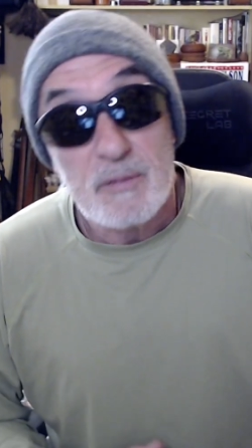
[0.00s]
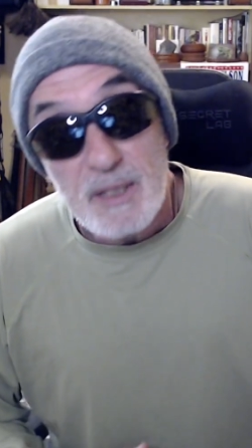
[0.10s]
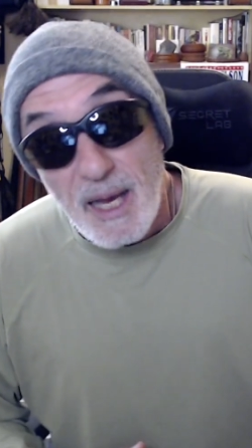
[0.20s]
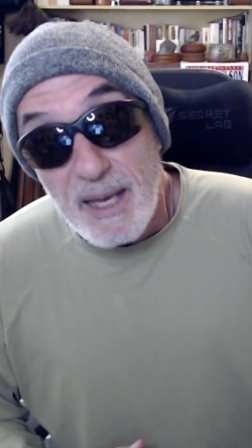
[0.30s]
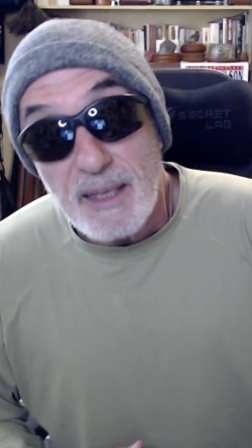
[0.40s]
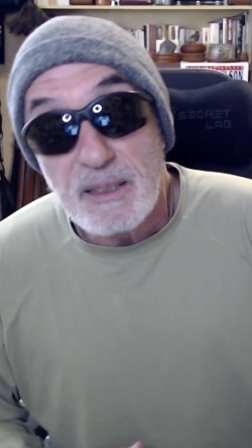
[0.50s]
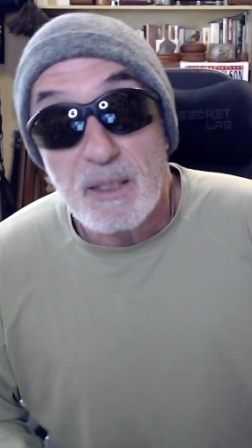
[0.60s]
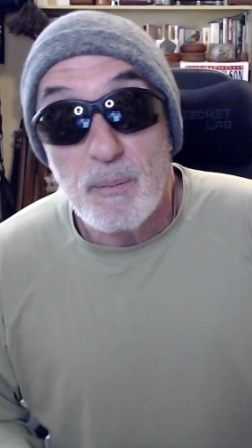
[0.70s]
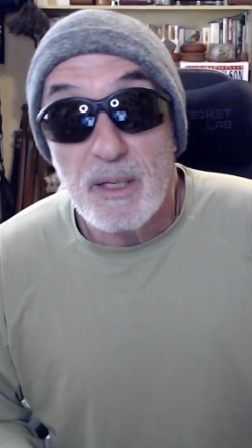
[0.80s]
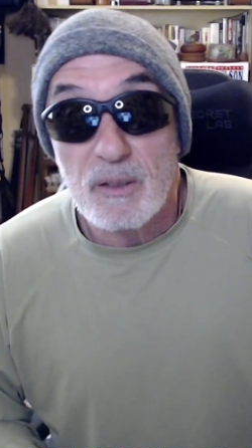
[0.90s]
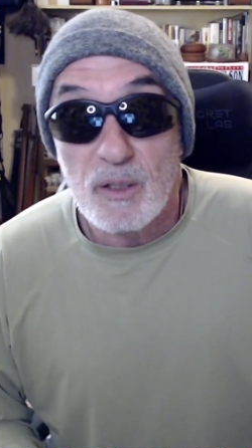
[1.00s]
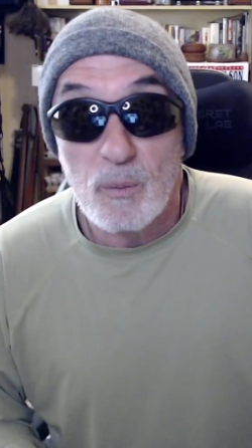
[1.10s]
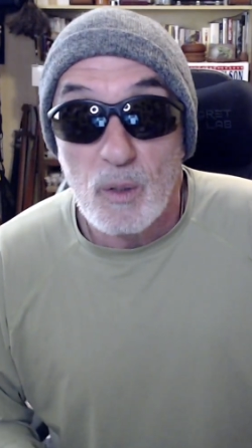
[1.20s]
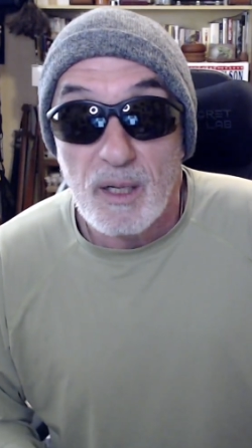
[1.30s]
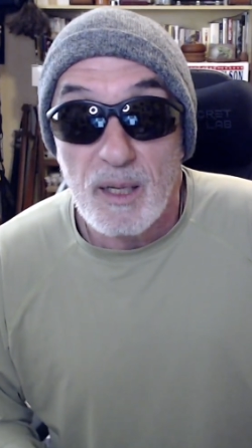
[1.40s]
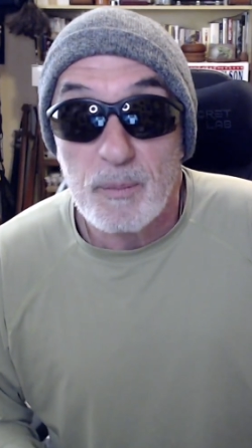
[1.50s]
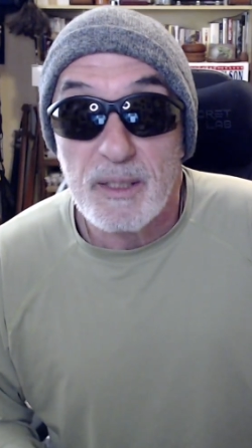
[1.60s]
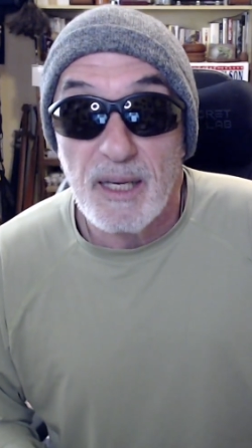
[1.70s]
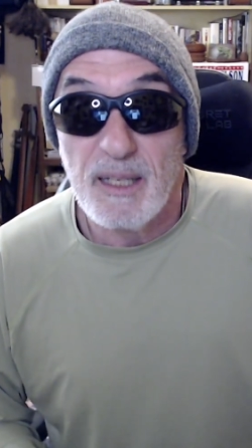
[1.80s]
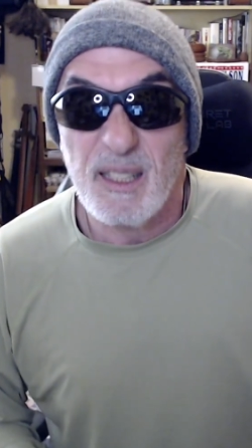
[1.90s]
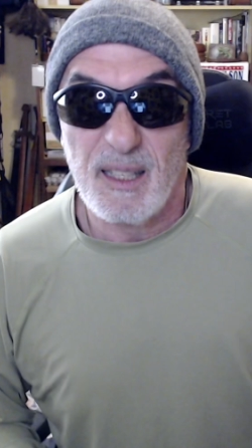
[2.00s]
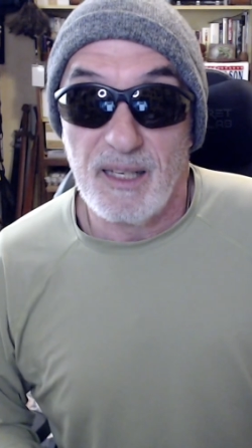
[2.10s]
Diet can be a little more complicated,